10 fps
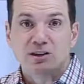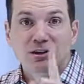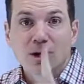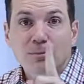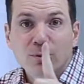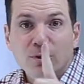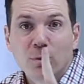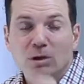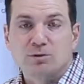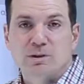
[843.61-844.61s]
number
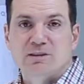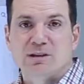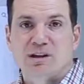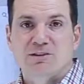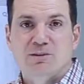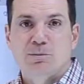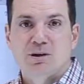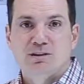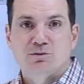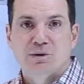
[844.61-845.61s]
one risk on
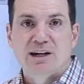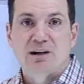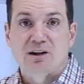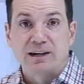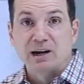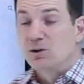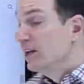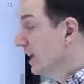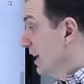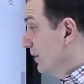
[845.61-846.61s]
everybody's radar. Now,
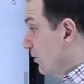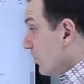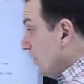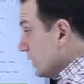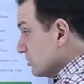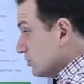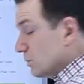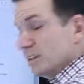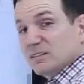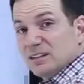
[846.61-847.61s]
if this
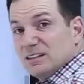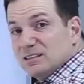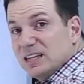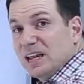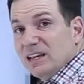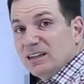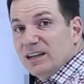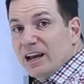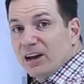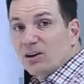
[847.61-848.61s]
risk is taken
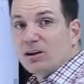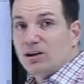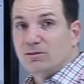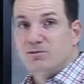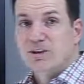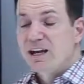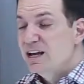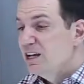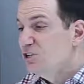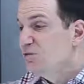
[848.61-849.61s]
care of,
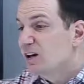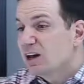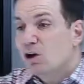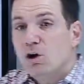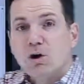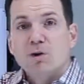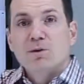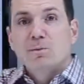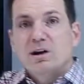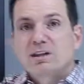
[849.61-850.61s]
and you've got all
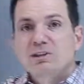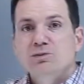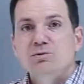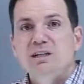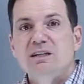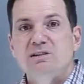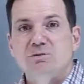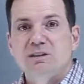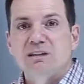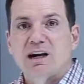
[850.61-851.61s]
the money you need in
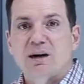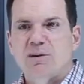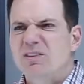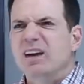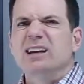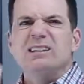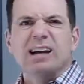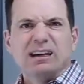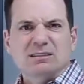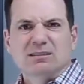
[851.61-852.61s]
retirement, then
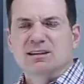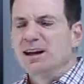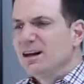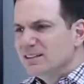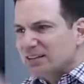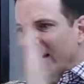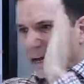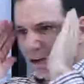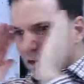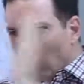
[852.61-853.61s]
yes,
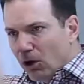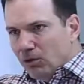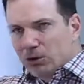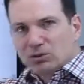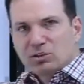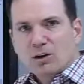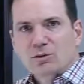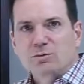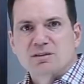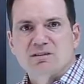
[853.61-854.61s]
tackle all those
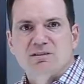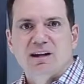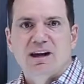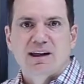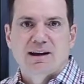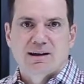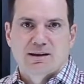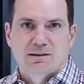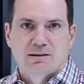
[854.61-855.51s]
other risks head on.